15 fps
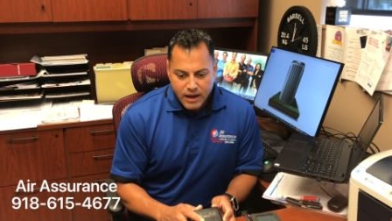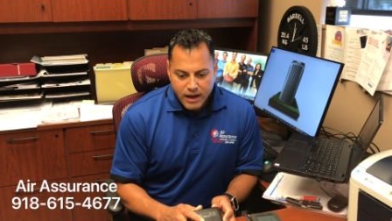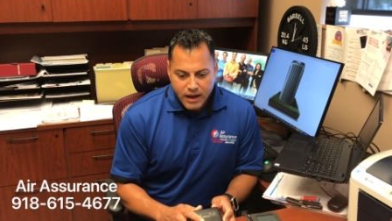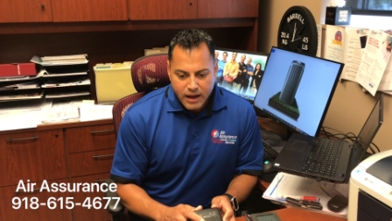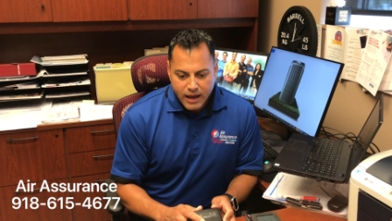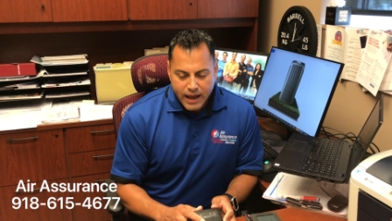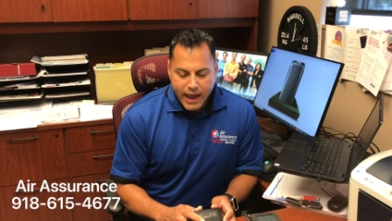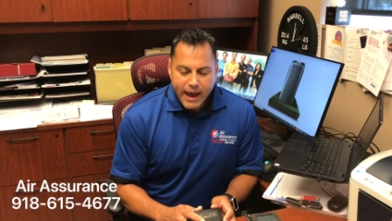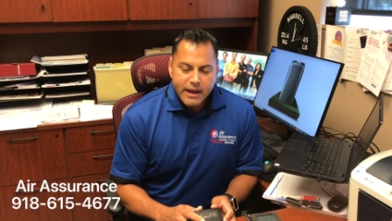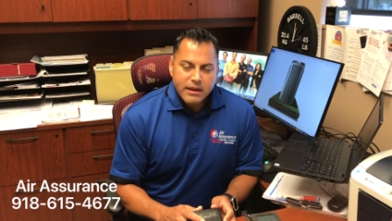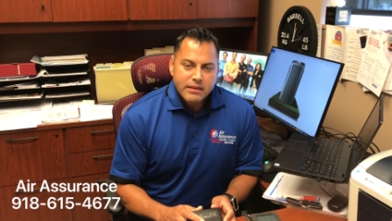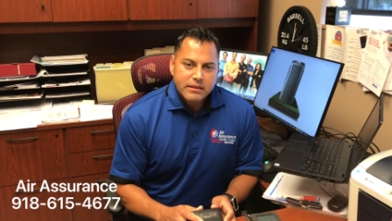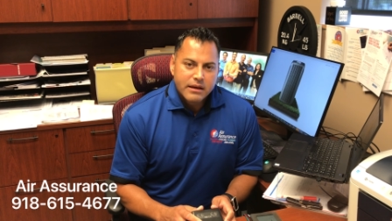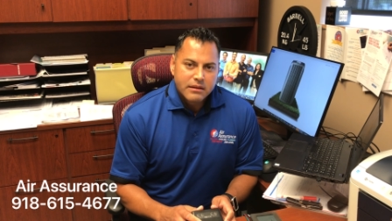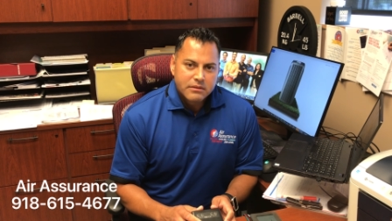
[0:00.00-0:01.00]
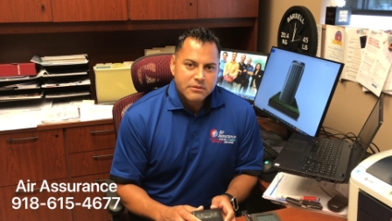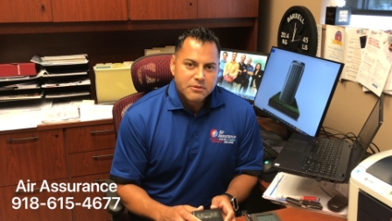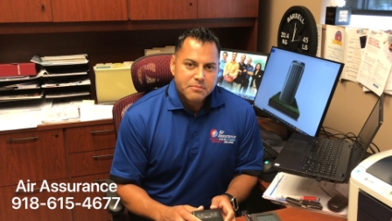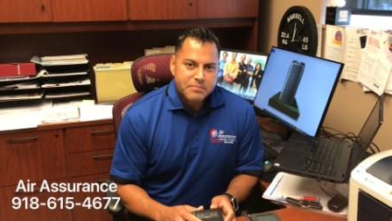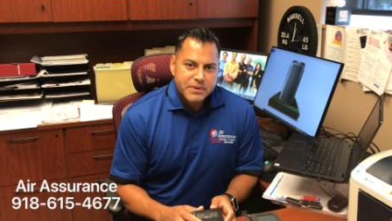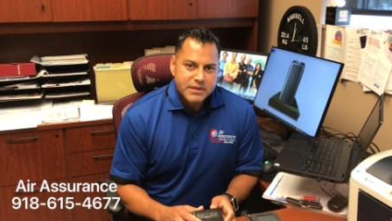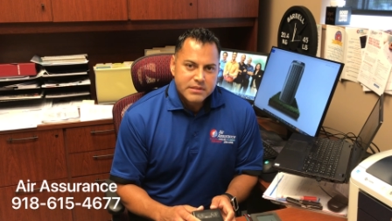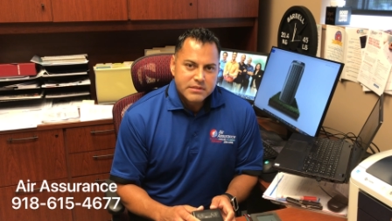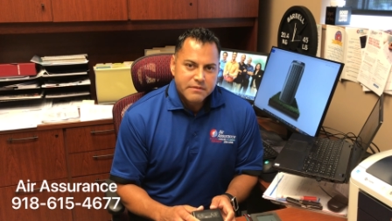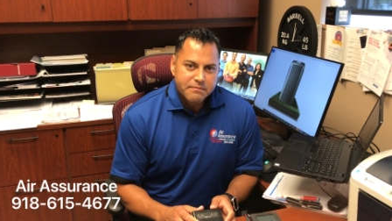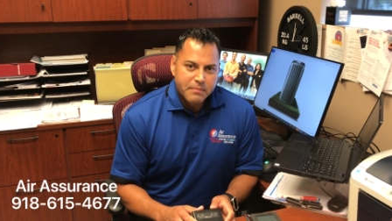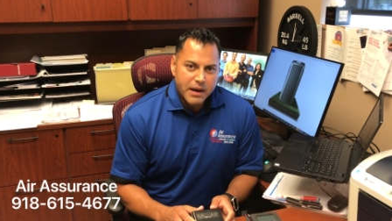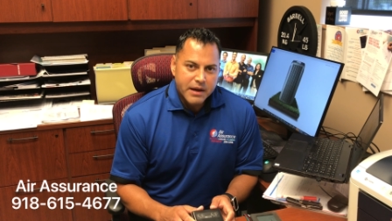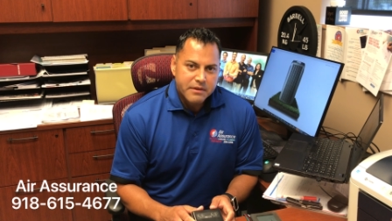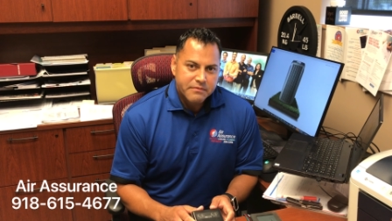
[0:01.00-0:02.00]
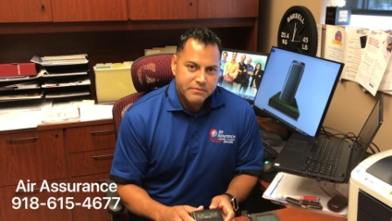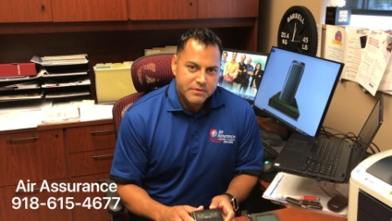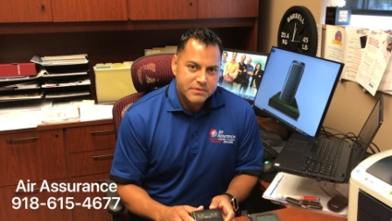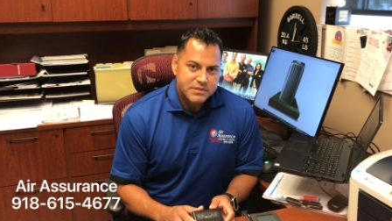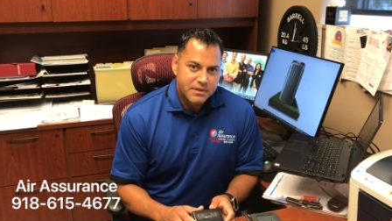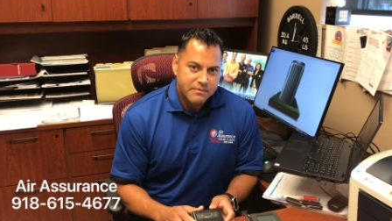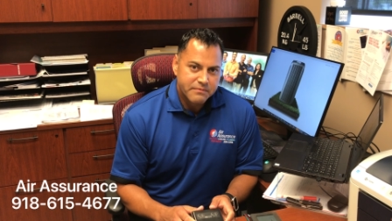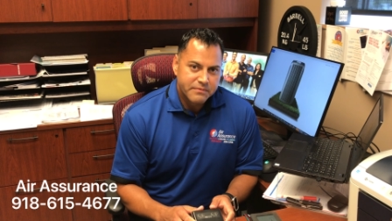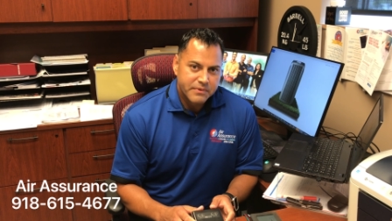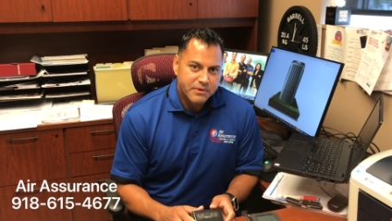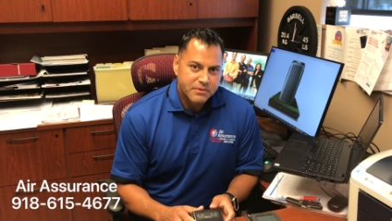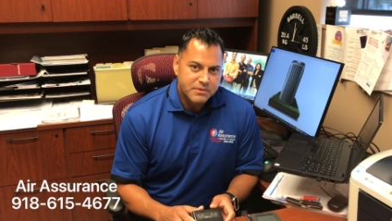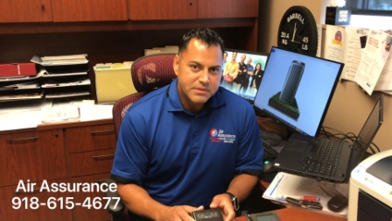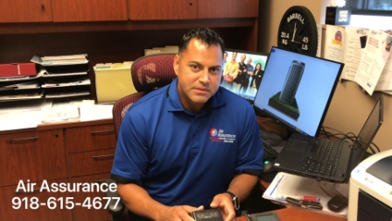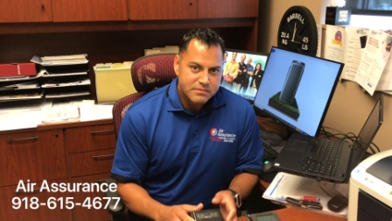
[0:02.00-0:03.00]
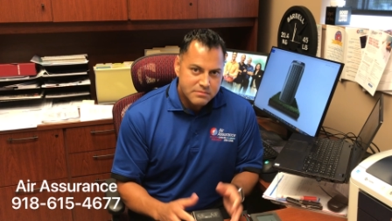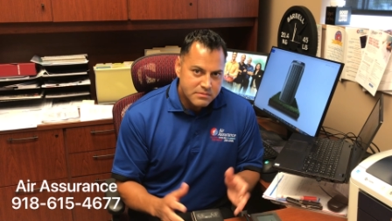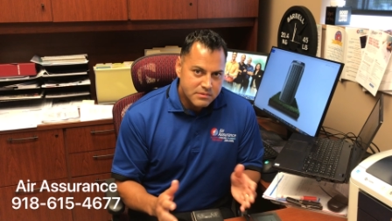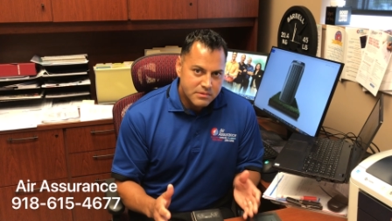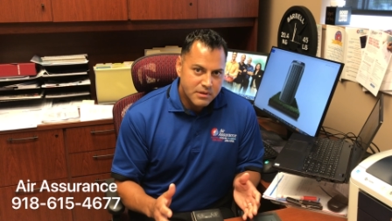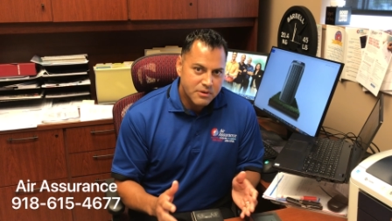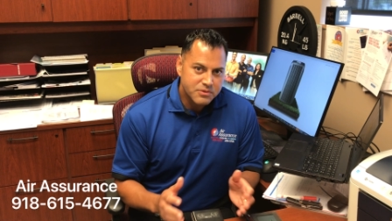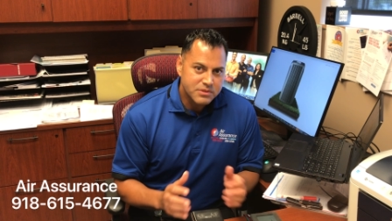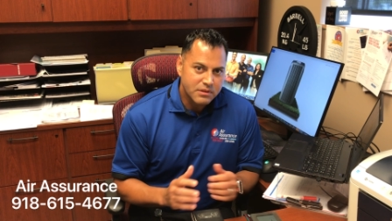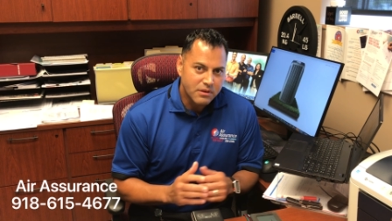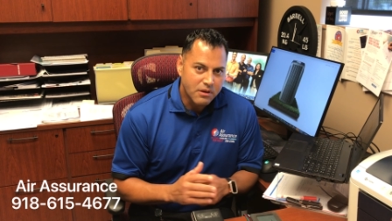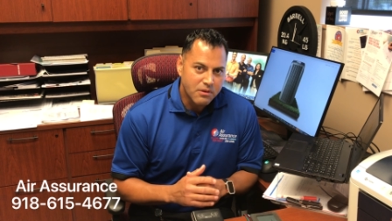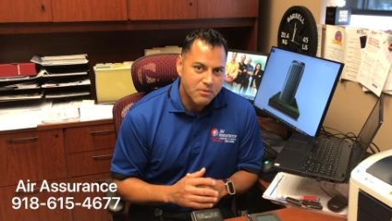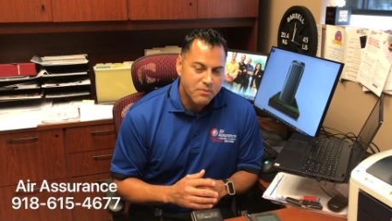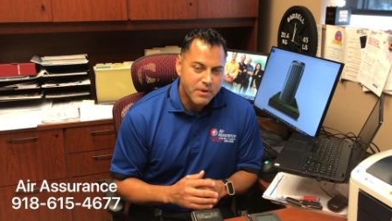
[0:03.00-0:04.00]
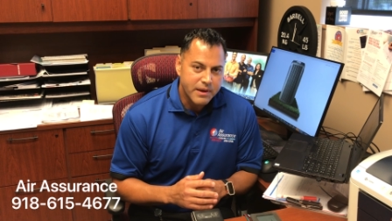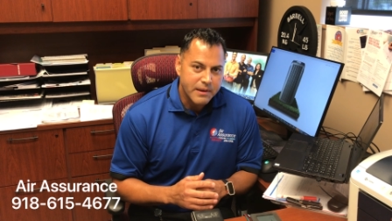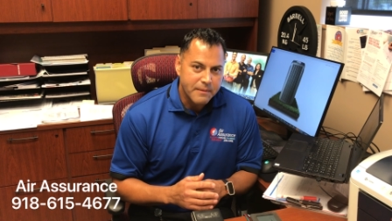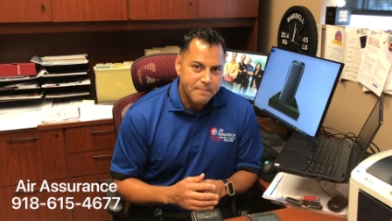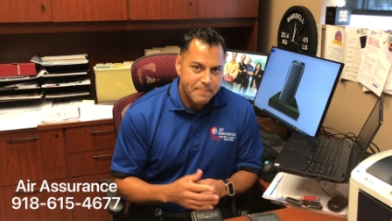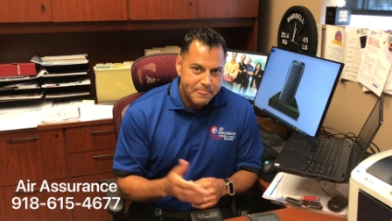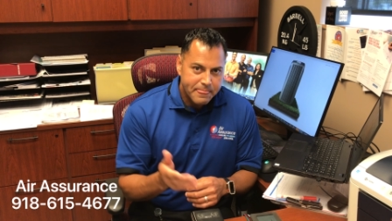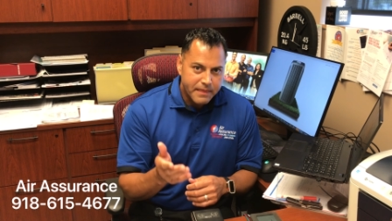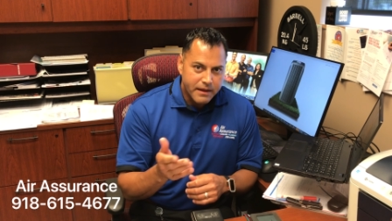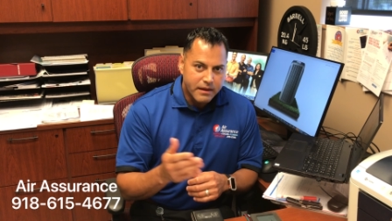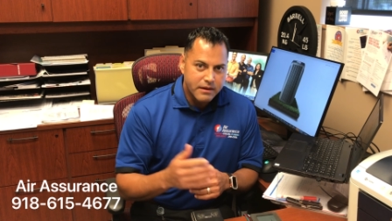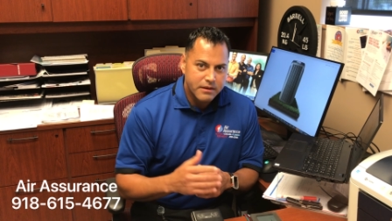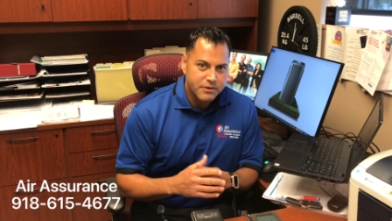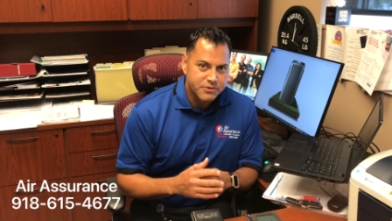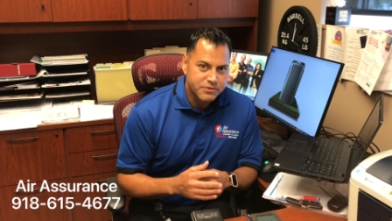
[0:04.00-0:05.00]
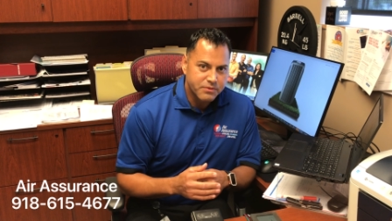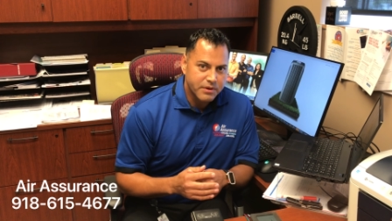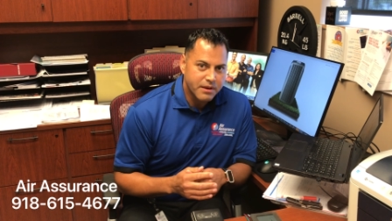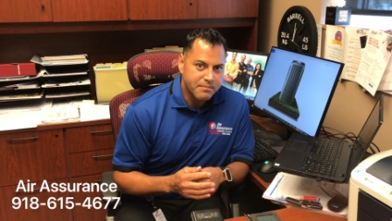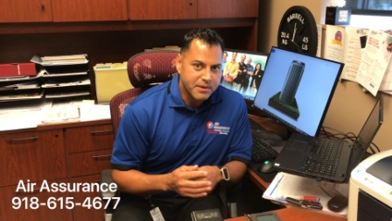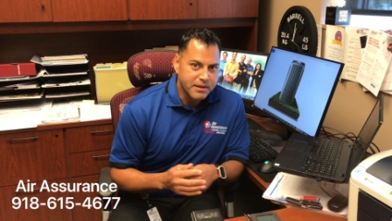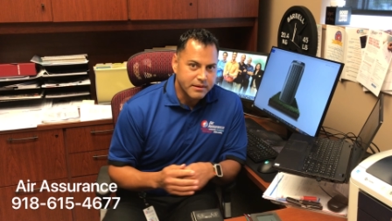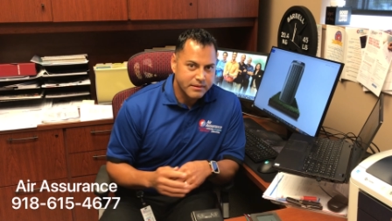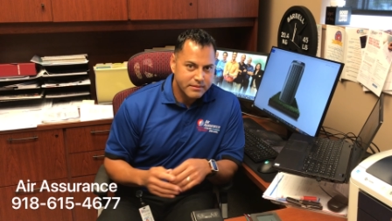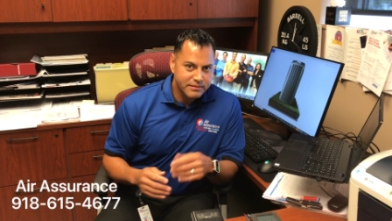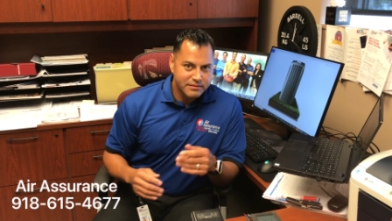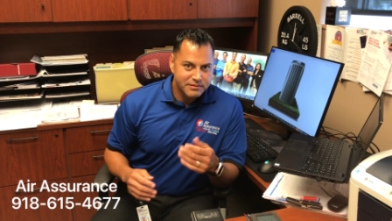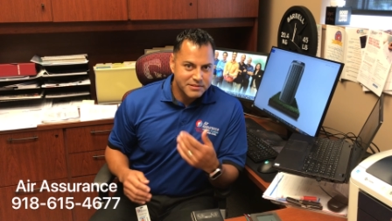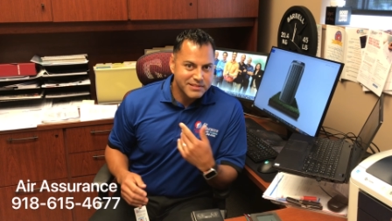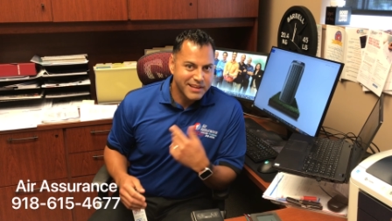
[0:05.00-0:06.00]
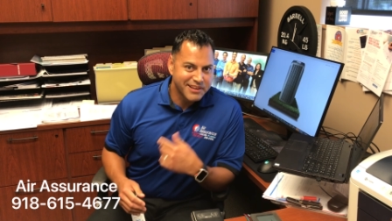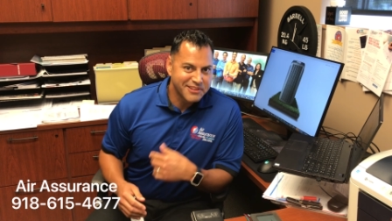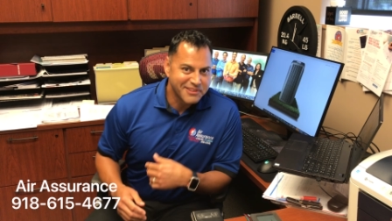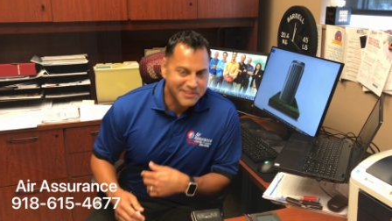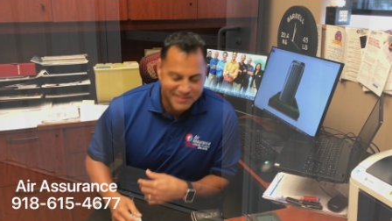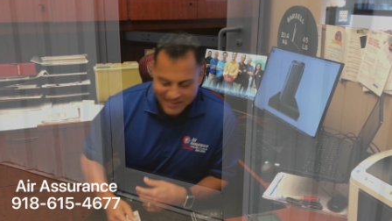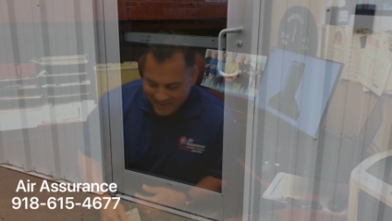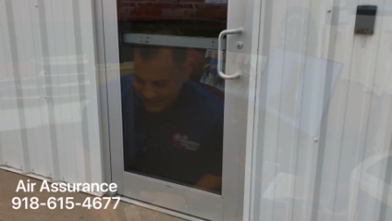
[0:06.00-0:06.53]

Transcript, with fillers: uh, adding that little peace of mind for some folks goes a long way. And here's what I mean. Let's take a look.